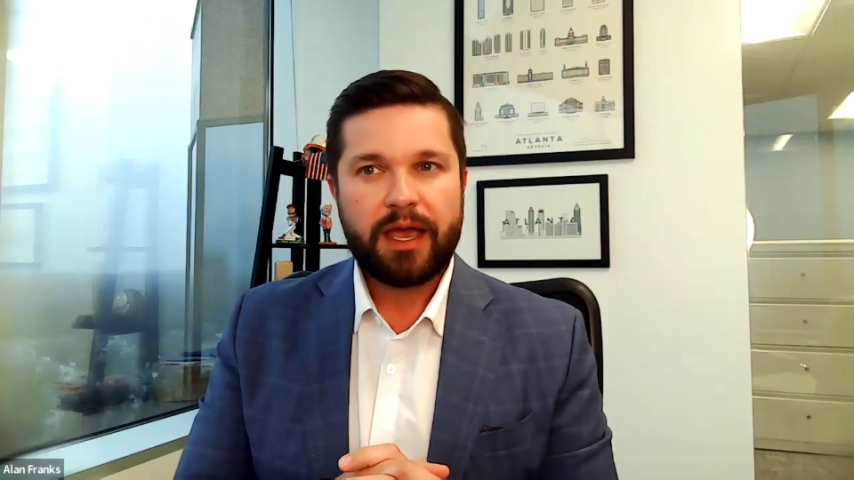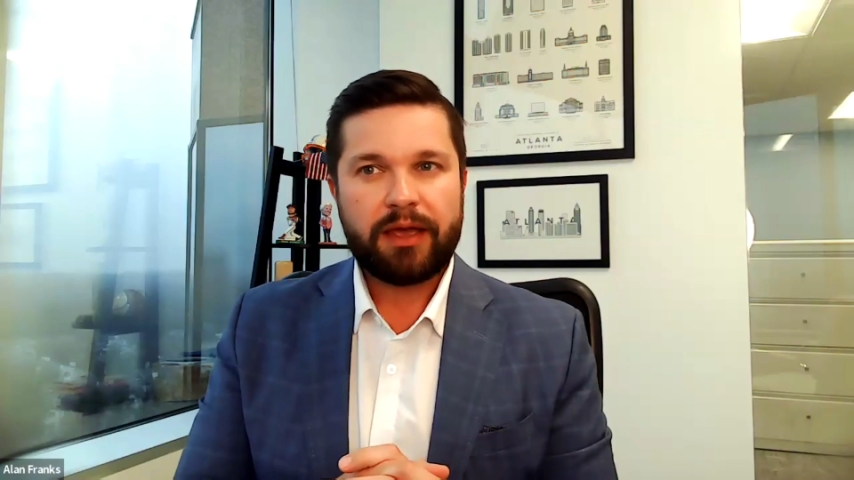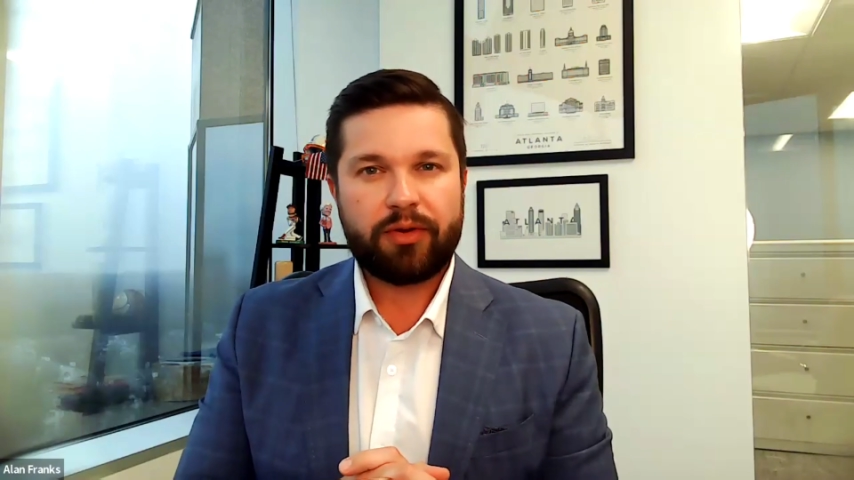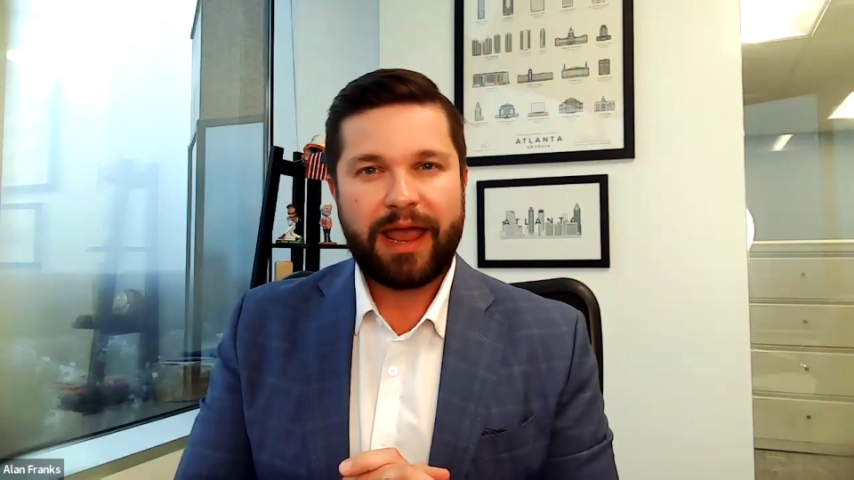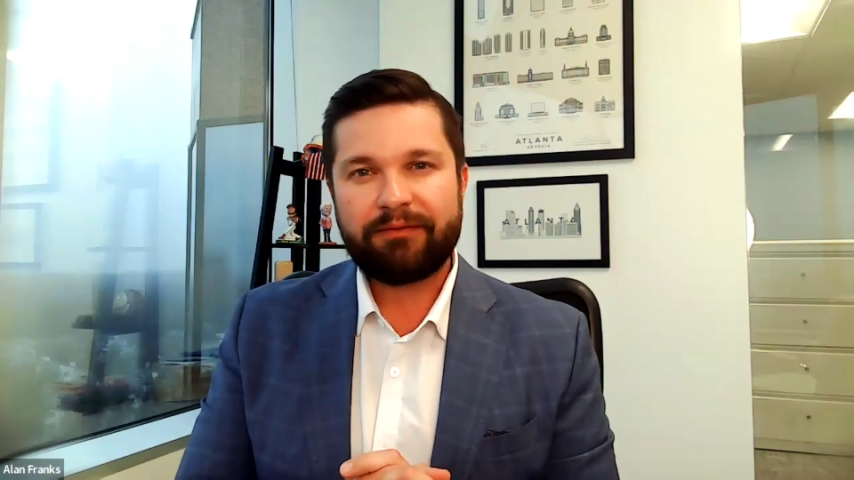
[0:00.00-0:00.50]

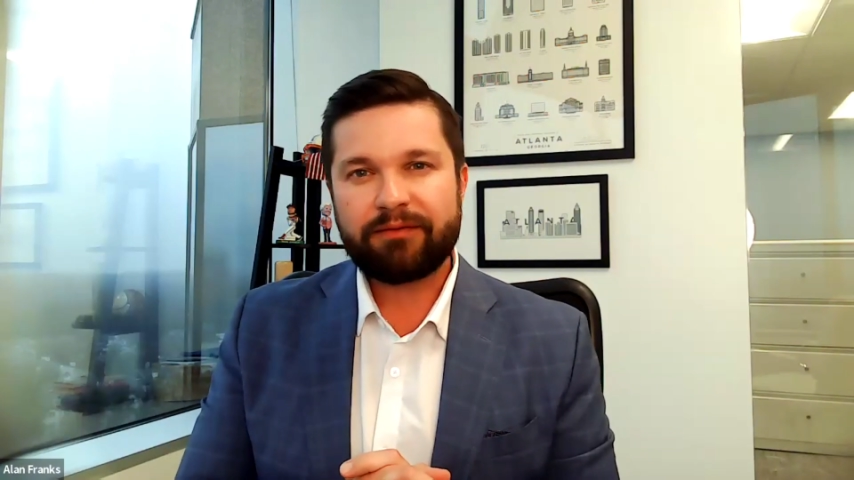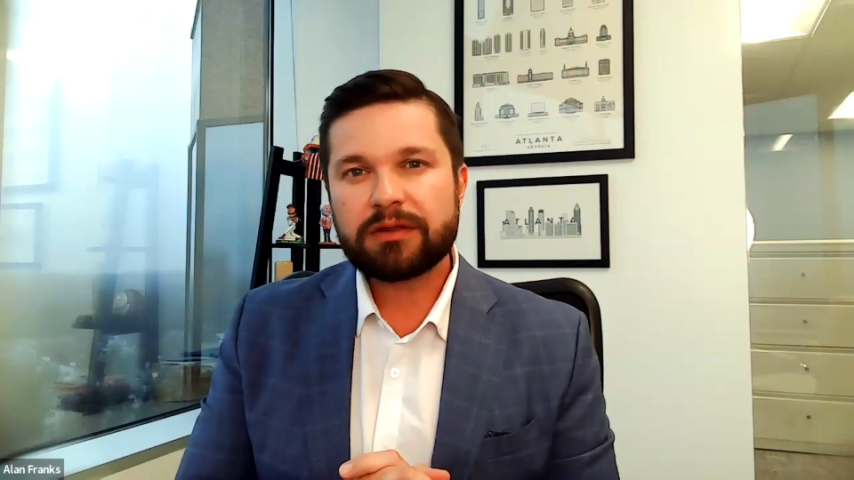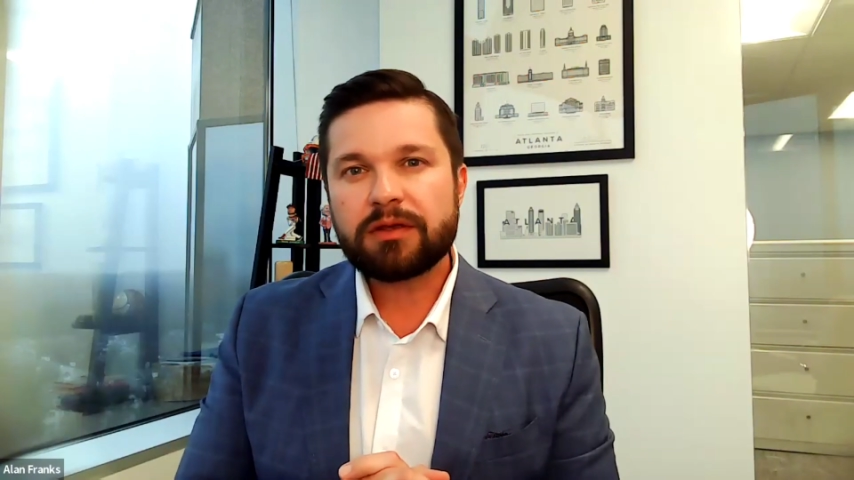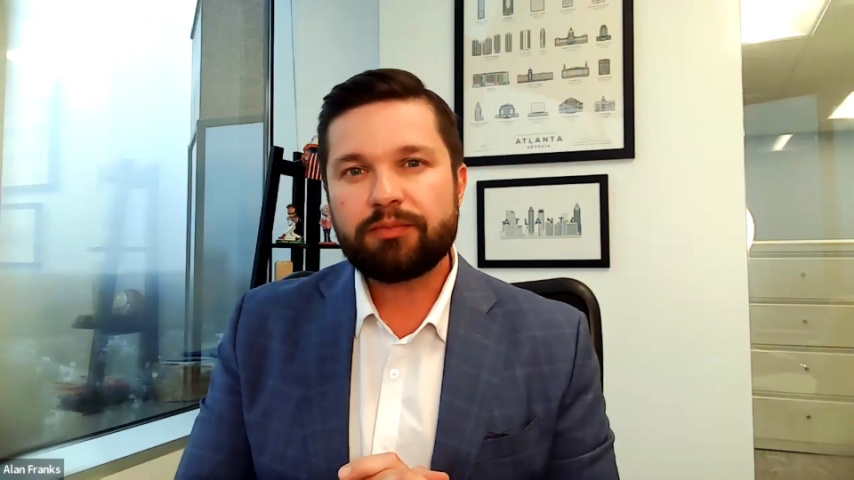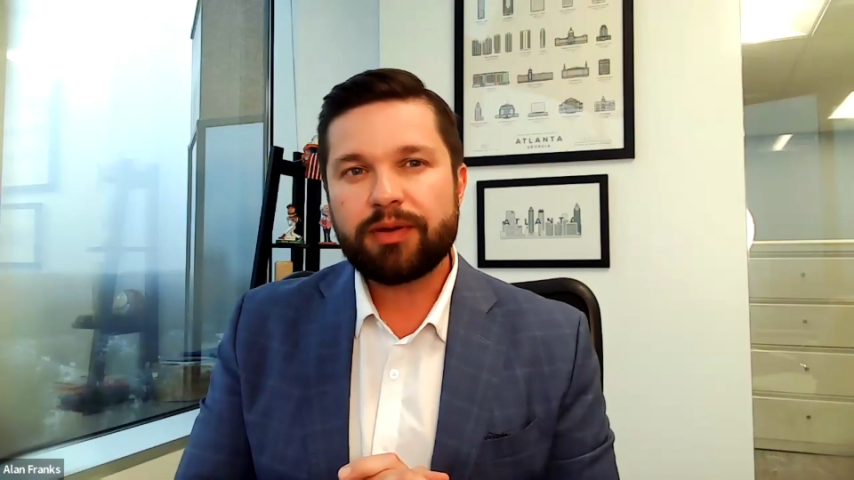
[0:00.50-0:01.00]
and they're having to